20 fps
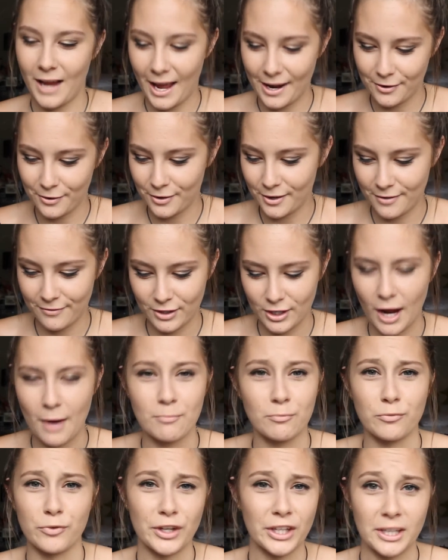
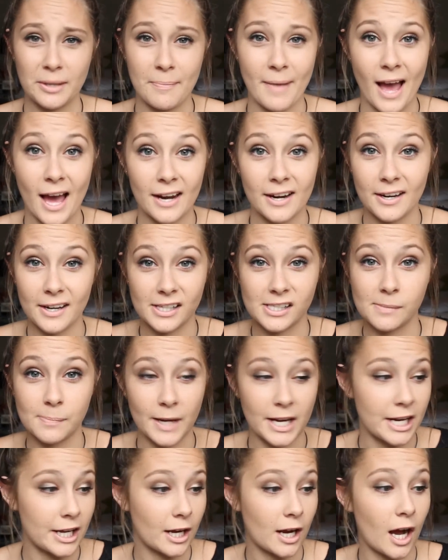I'm really bad at
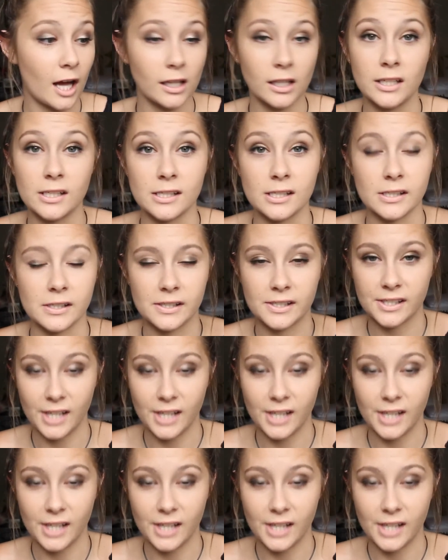explaining colors and